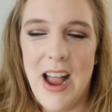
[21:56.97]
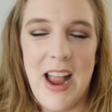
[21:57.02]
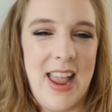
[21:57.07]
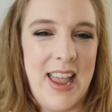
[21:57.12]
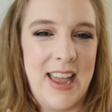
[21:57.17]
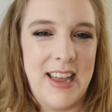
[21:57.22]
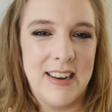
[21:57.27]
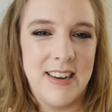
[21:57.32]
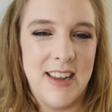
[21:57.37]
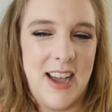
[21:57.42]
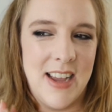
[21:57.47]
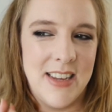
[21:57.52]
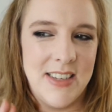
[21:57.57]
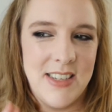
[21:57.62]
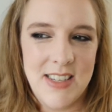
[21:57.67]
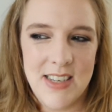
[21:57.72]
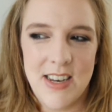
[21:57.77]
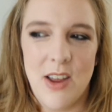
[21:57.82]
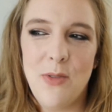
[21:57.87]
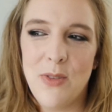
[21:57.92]
And I
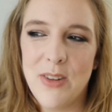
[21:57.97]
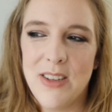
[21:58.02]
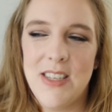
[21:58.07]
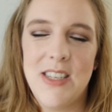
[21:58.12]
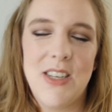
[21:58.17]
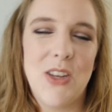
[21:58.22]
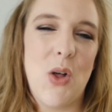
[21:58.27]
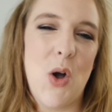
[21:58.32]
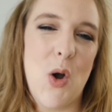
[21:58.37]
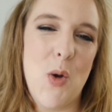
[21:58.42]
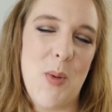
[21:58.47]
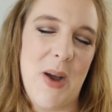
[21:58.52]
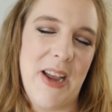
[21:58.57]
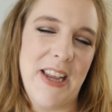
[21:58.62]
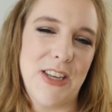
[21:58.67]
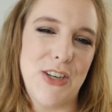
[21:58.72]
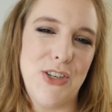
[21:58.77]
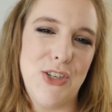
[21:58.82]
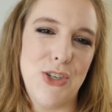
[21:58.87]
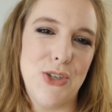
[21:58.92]
definitely still hope I
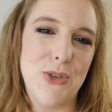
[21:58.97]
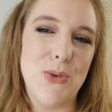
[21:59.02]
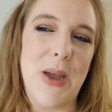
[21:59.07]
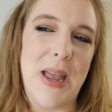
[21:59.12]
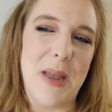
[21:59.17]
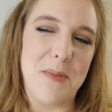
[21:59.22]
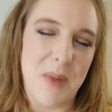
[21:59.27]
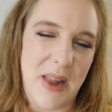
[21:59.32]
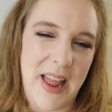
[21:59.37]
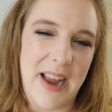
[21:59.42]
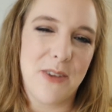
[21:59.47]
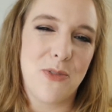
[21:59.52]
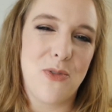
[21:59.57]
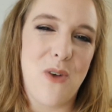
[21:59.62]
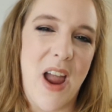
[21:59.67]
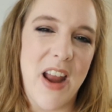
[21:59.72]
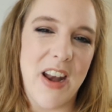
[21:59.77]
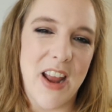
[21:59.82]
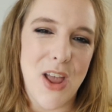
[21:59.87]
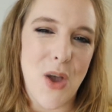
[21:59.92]
can do a Black
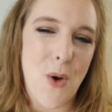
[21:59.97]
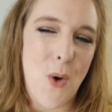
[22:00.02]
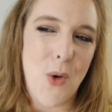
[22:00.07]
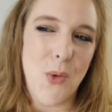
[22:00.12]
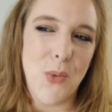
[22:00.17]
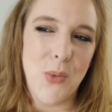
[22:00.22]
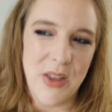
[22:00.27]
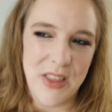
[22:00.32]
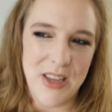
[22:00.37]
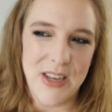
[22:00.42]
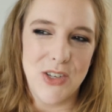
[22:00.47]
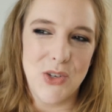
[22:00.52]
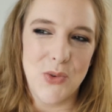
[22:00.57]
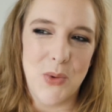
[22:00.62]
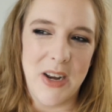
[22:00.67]
Friday haul within